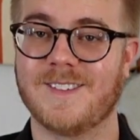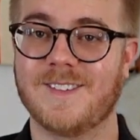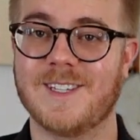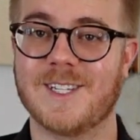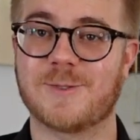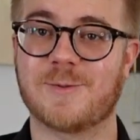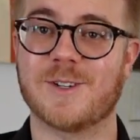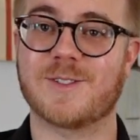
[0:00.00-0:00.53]

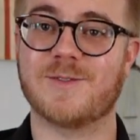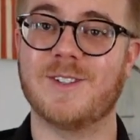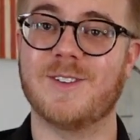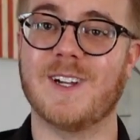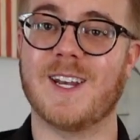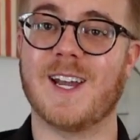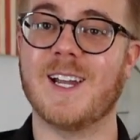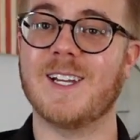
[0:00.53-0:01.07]
This works
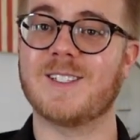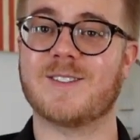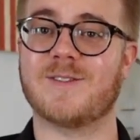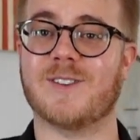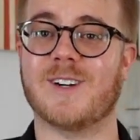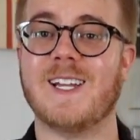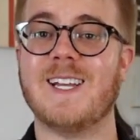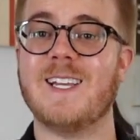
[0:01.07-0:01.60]
really nice
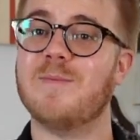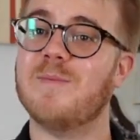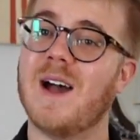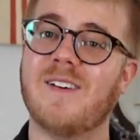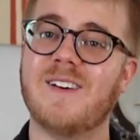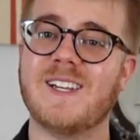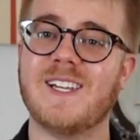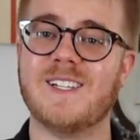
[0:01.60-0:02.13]
for any
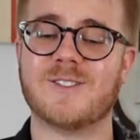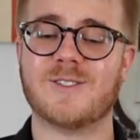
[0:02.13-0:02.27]
melodies